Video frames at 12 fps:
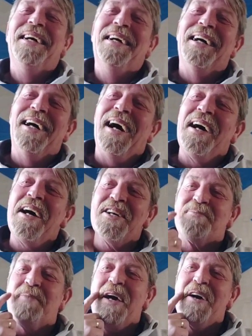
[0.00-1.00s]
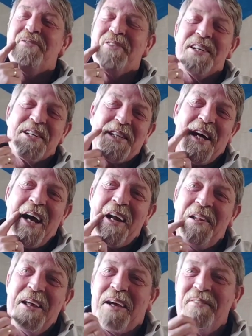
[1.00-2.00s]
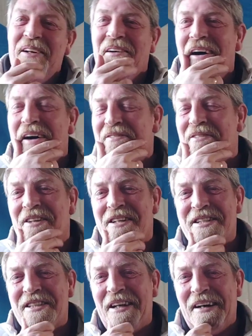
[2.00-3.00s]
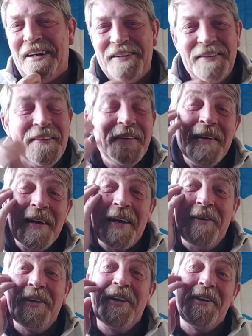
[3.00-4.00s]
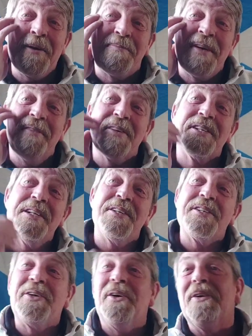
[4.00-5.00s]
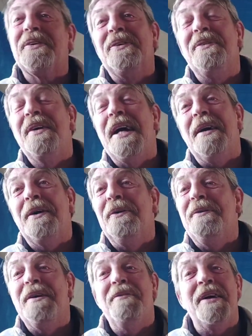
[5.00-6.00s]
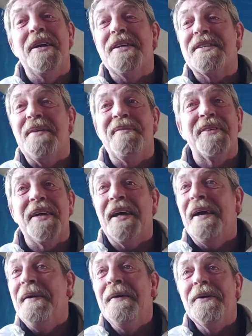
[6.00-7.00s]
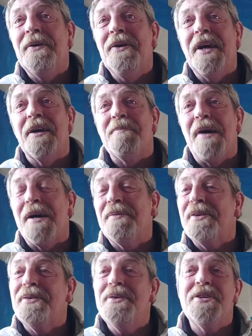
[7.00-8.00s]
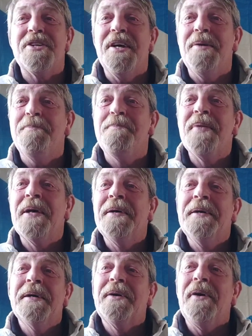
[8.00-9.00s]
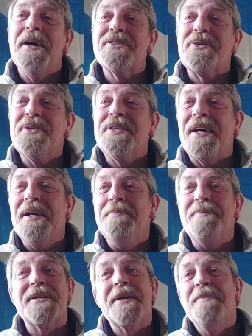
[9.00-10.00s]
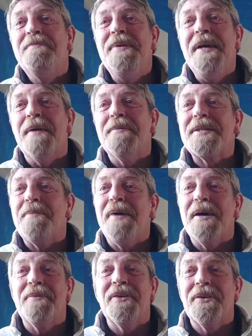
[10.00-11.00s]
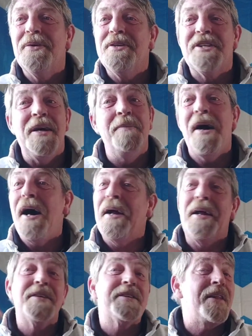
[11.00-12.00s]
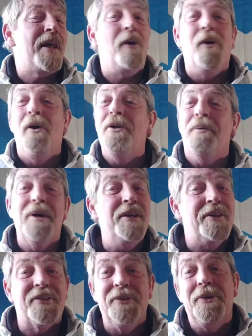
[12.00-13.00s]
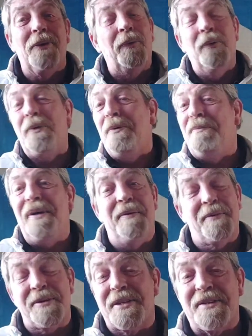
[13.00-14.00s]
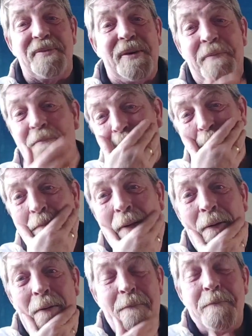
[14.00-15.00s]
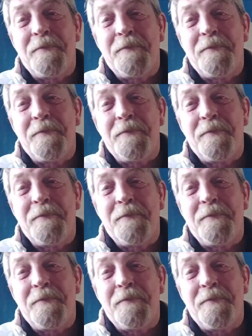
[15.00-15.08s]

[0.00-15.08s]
that's better for the Star. I like a wee laugh for the Star. And all the other papers here in Scotland go away the very same thing. Courier, man without shame. Glasgow Times, PM is a man without shame. And it's all the way through the local papers as well, you know.